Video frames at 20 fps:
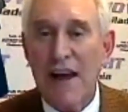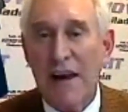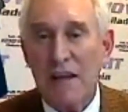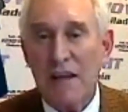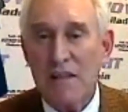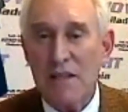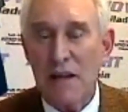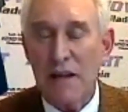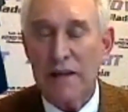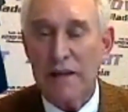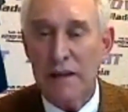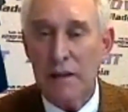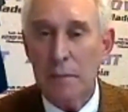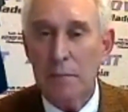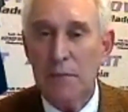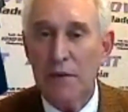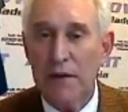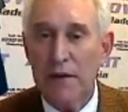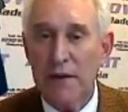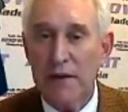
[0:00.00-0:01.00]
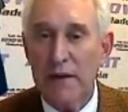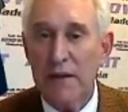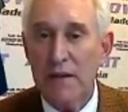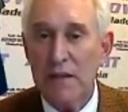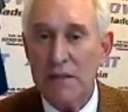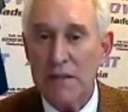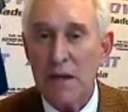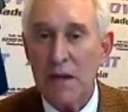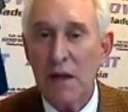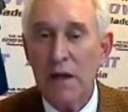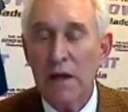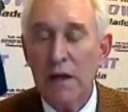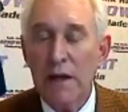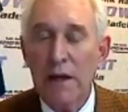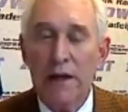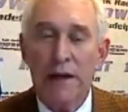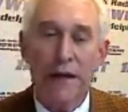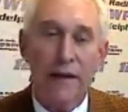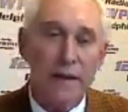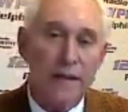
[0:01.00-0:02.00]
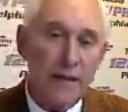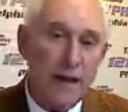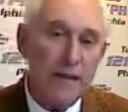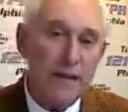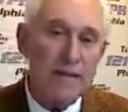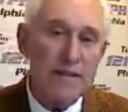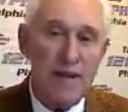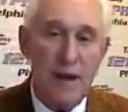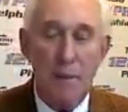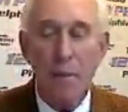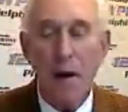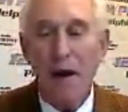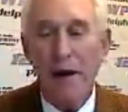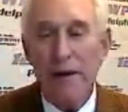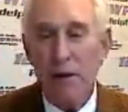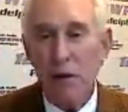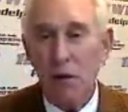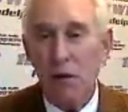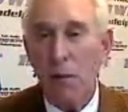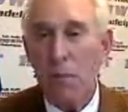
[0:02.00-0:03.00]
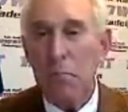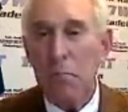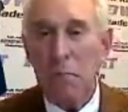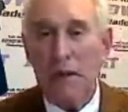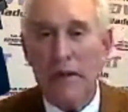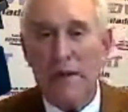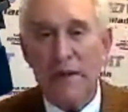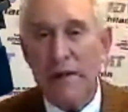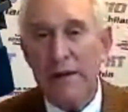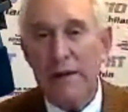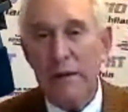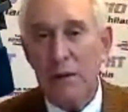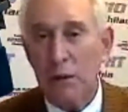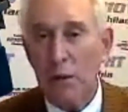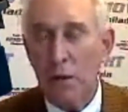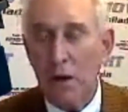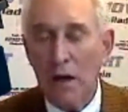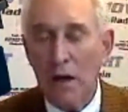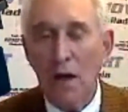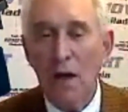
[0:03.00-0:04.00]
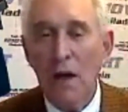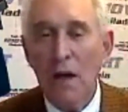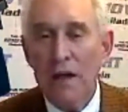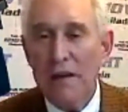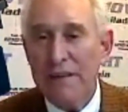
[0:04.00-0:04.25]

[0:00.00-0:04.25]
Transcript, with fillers: attacks on him that he is an anti-Semite or a bigot or a